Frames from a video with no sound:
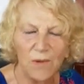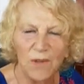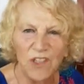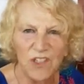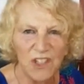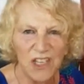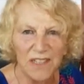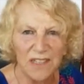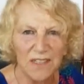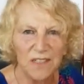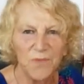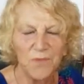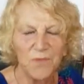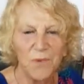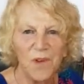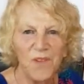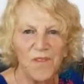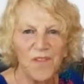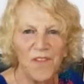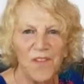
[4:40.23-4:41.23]
which is
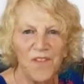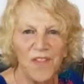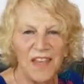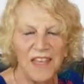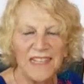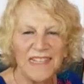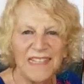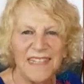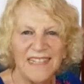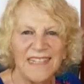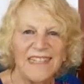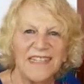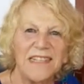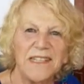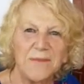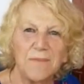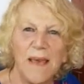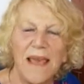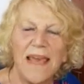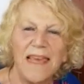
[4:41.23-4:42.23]
one of the things that
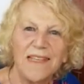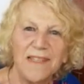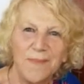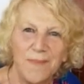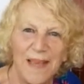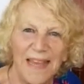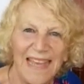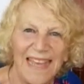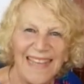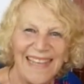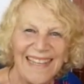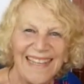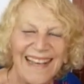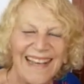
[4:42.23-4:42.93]
dismays me.